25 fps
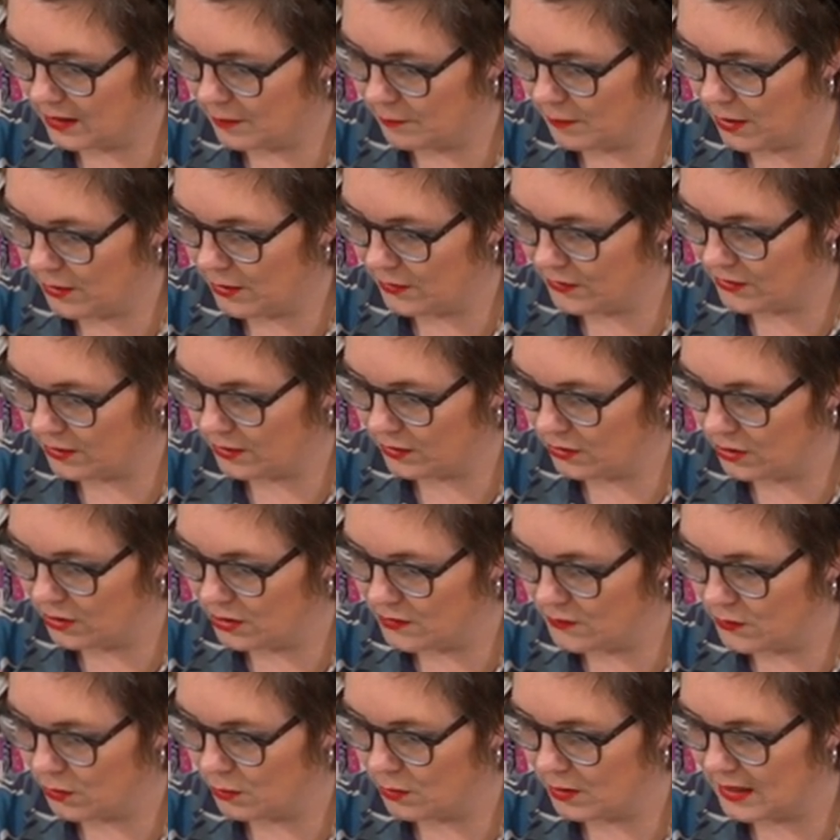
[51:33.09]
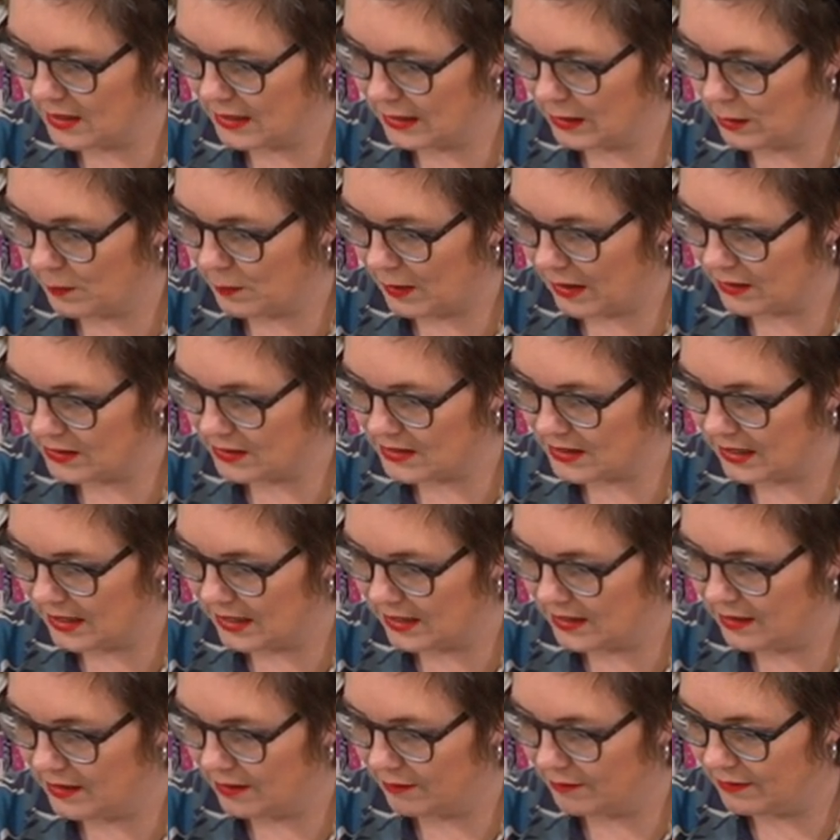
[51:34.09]
Both so useful. We'll think about
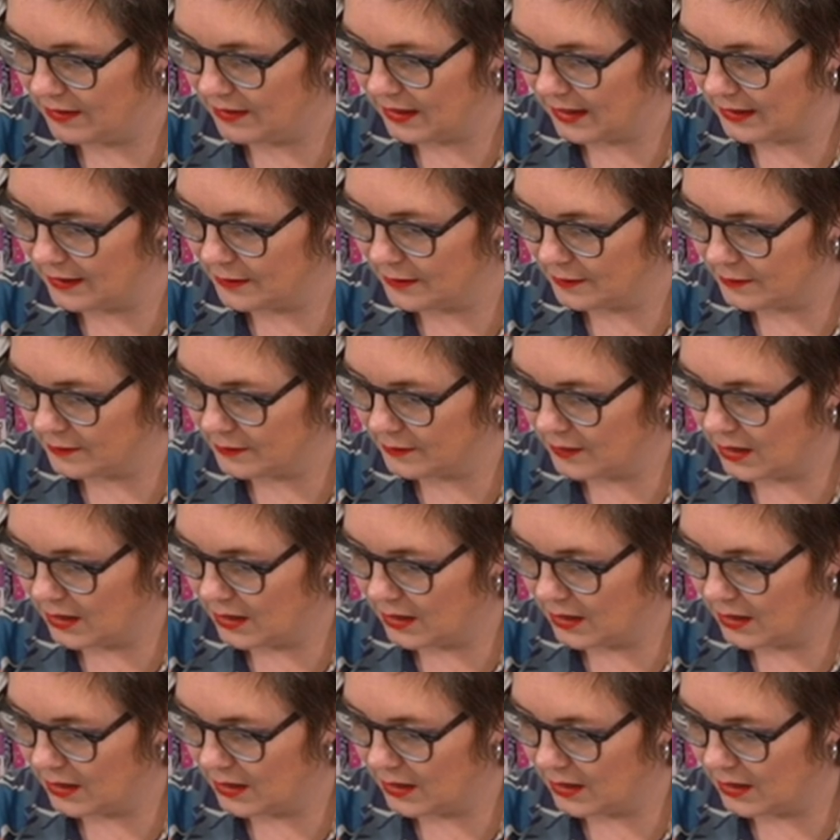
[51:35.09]
it. Lovely.